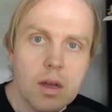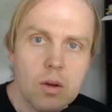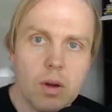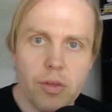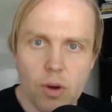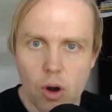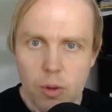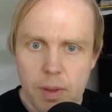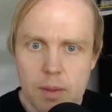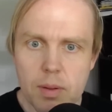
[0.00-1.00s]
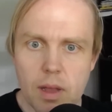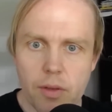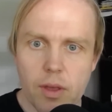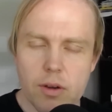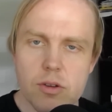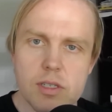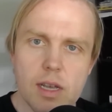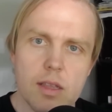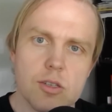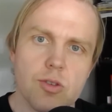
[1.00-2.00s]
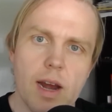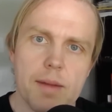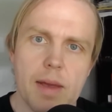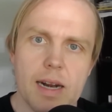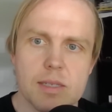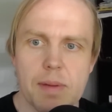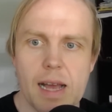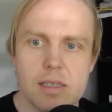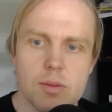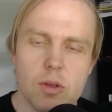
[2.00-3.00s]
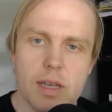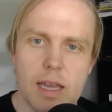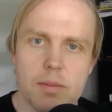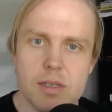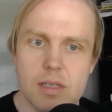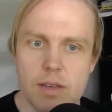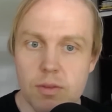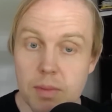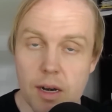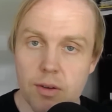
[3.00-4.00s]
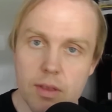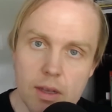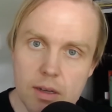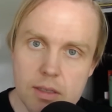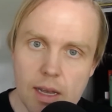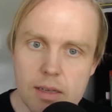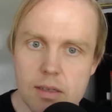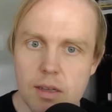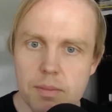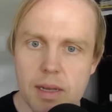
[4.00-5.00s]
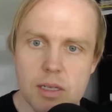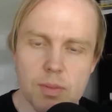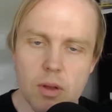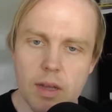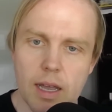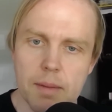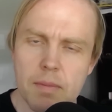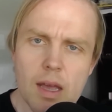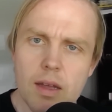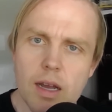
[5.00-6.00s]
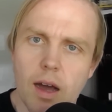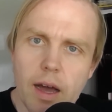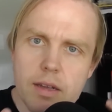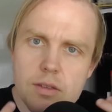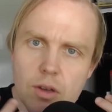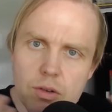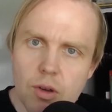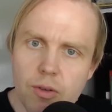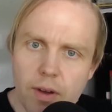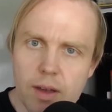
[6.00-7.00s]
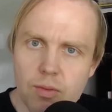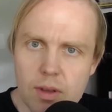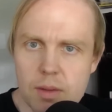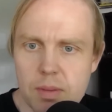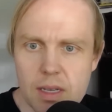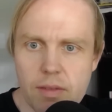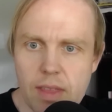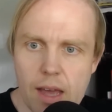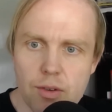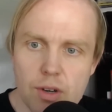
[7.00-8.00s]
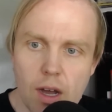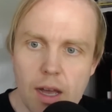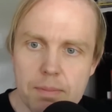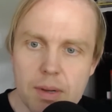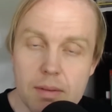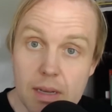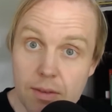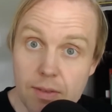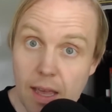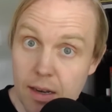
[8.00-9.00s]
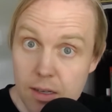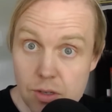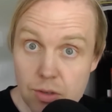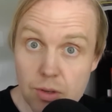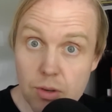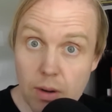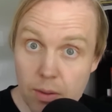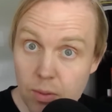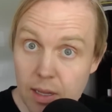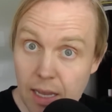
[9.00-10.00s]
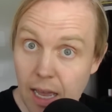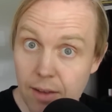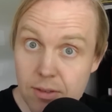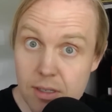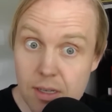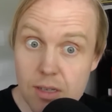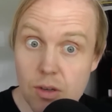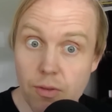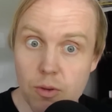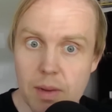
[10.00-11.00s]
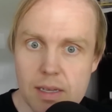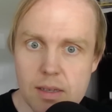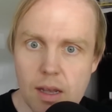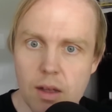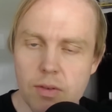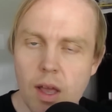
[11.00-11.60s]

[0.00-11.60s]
Well, there are people out there who say that Strat-O-Matic's basketball game is even better than its excellent baseball game. Now, I don't know if I really believe that or not, but if that is true, I really have to see so for myself.